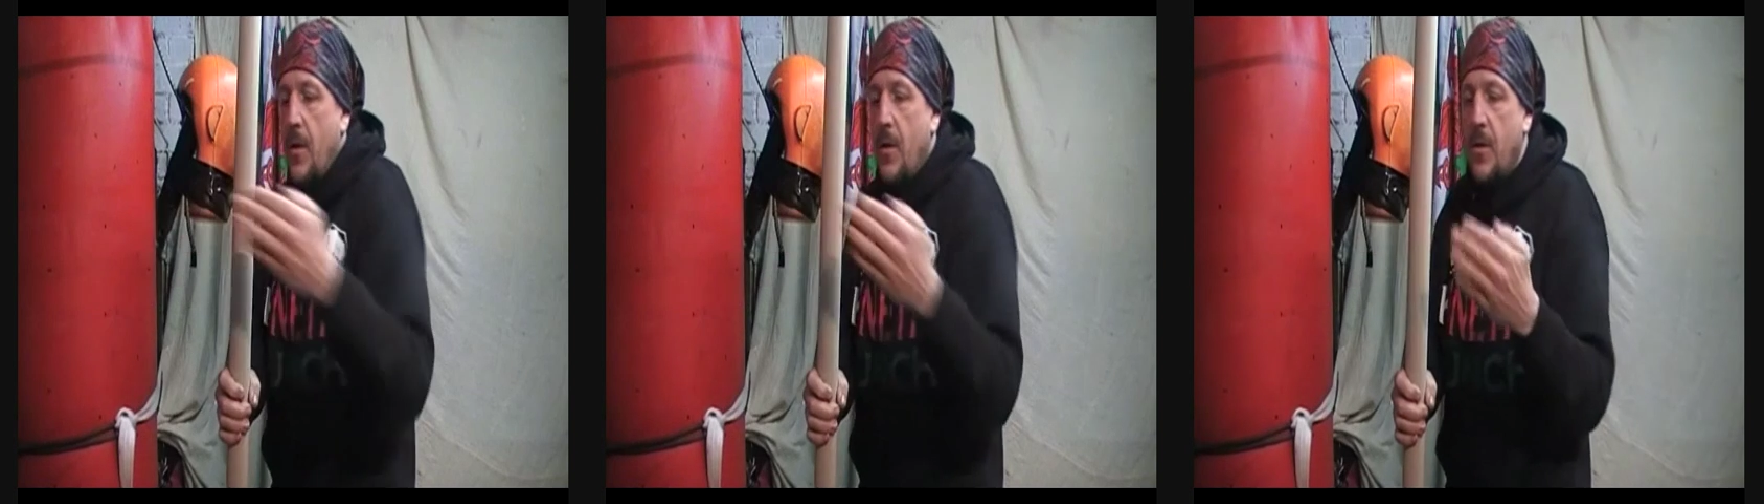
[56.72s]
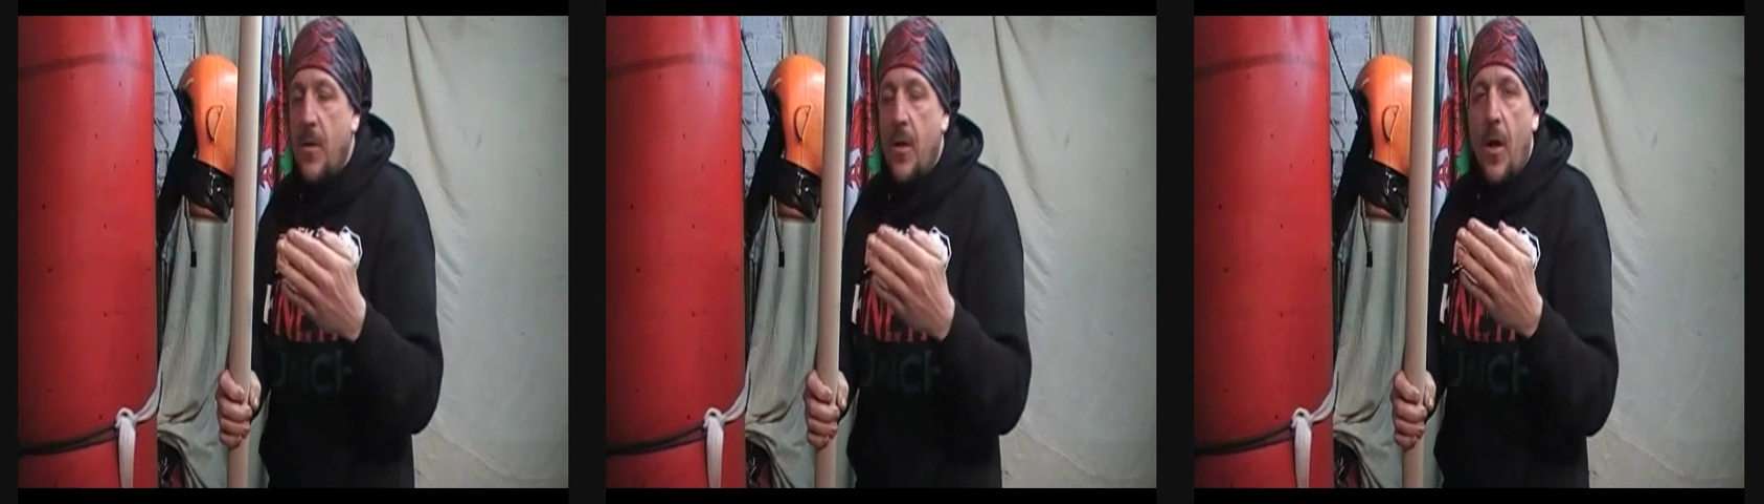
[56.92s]

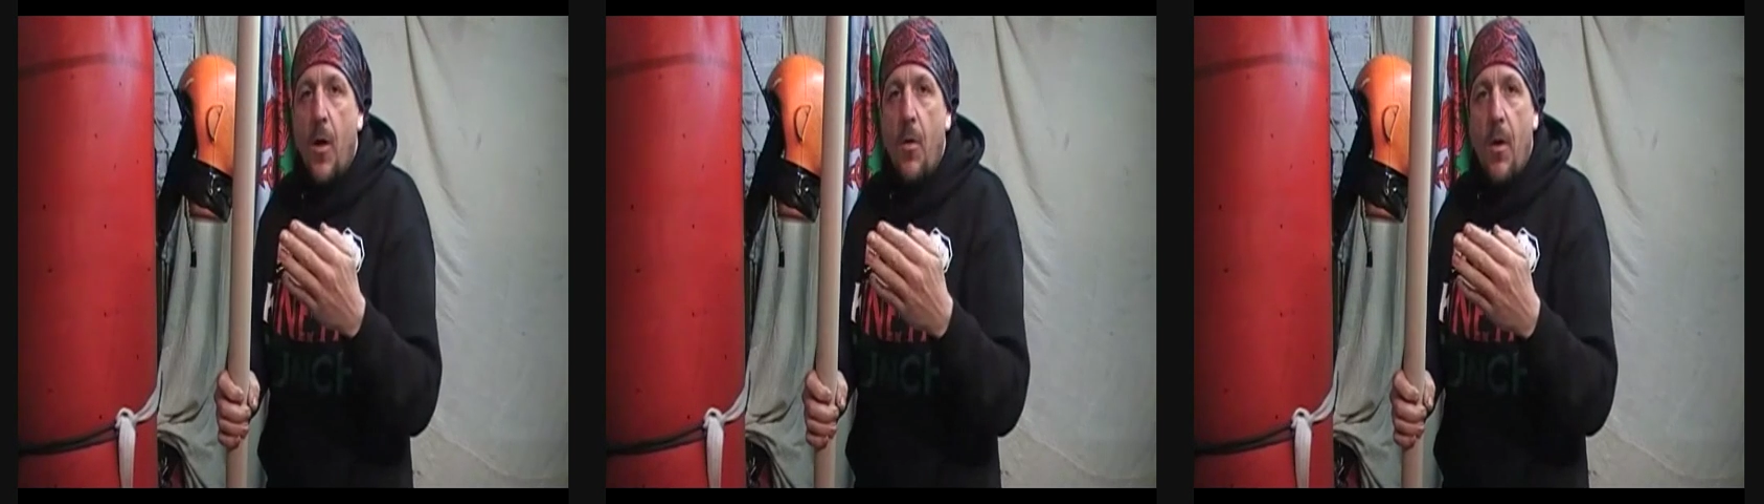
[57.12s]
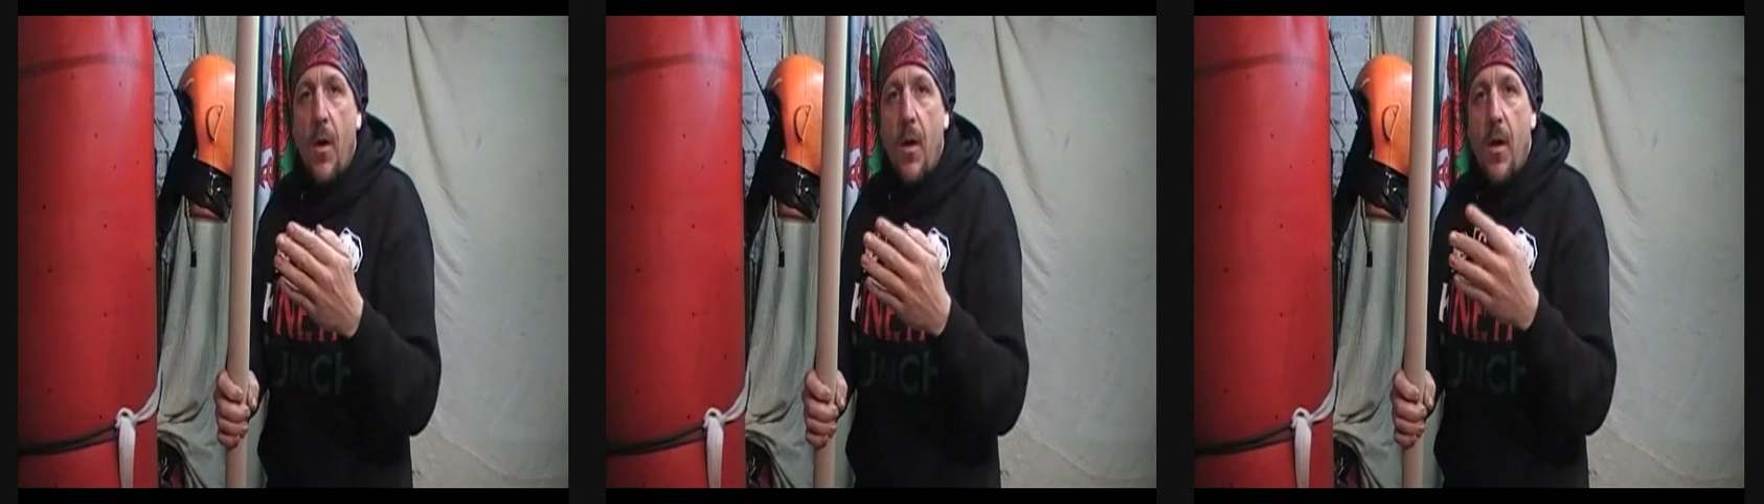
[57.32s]

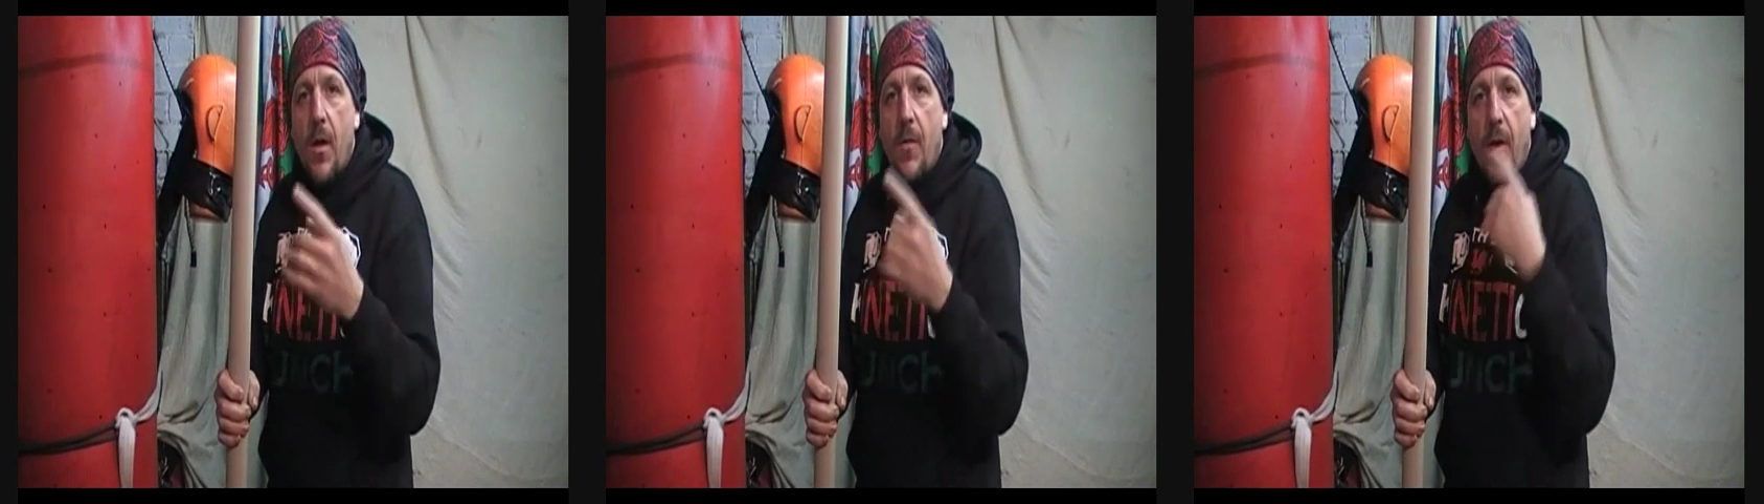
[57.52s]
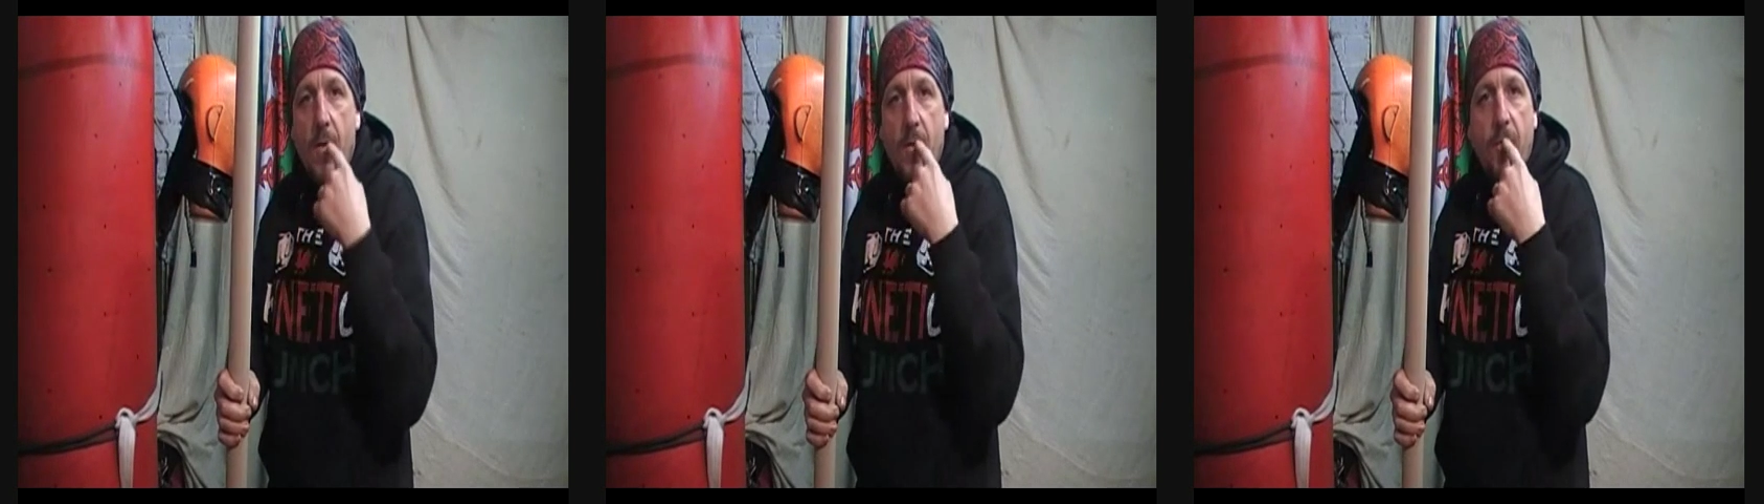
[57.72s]
So if
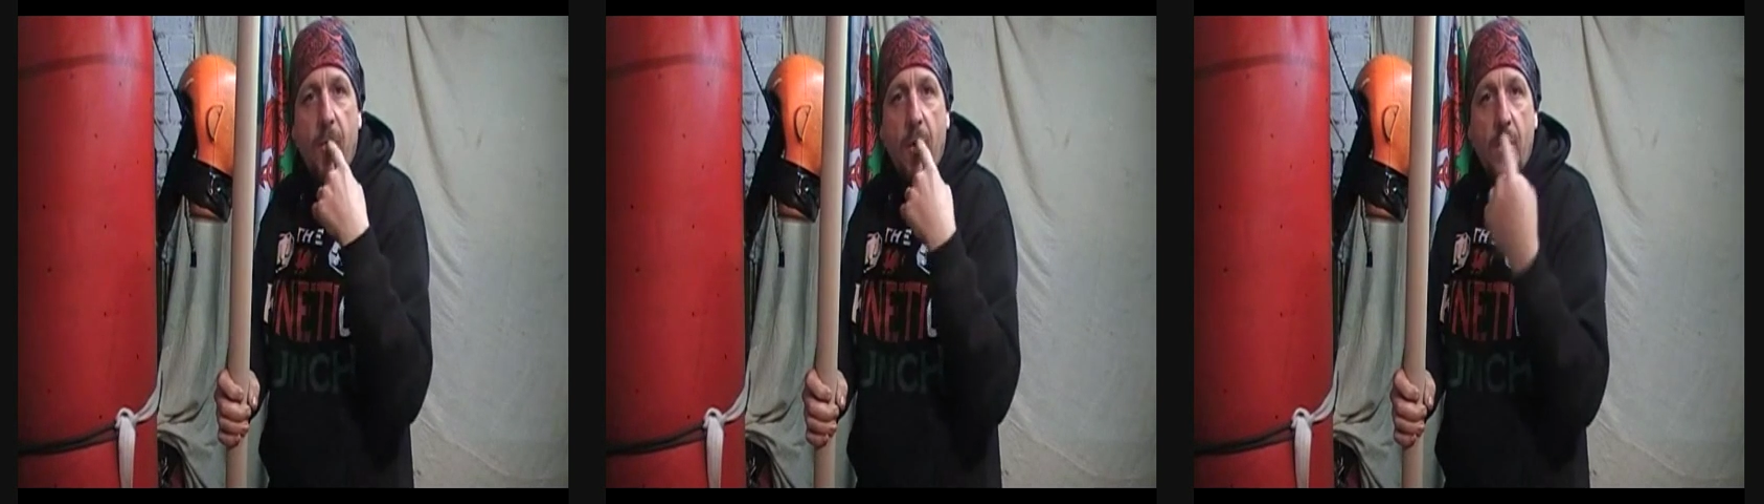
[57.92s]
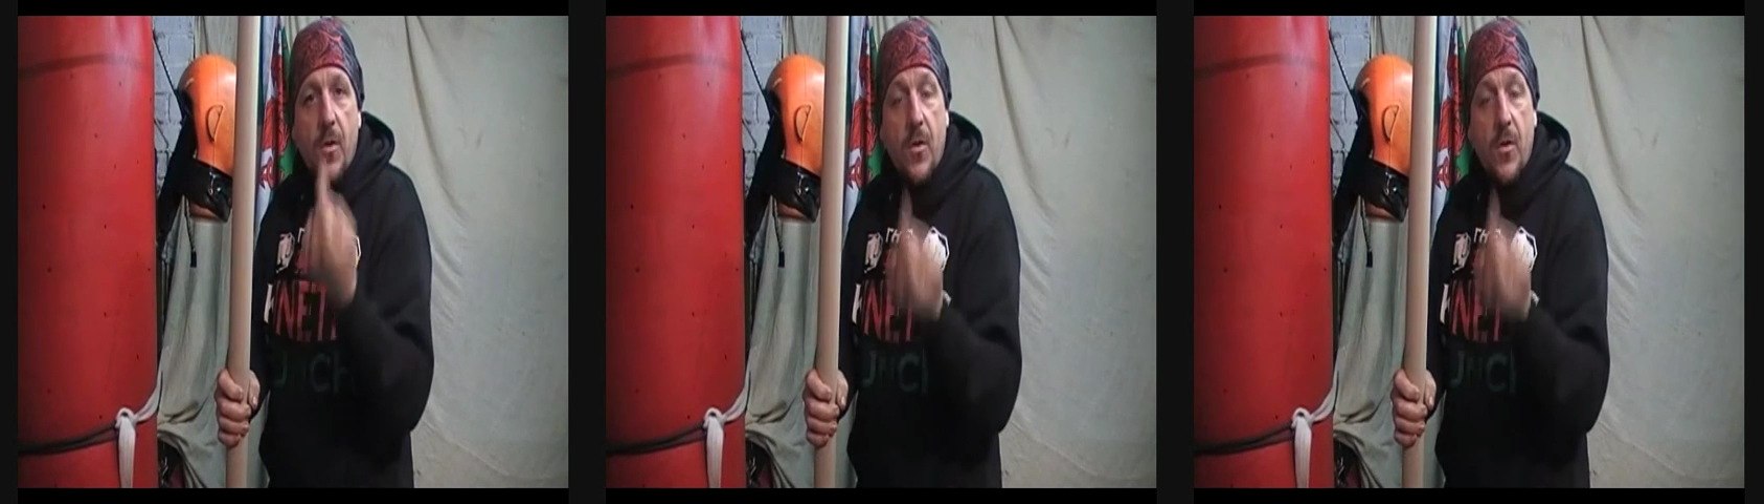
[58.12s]
I was throwing a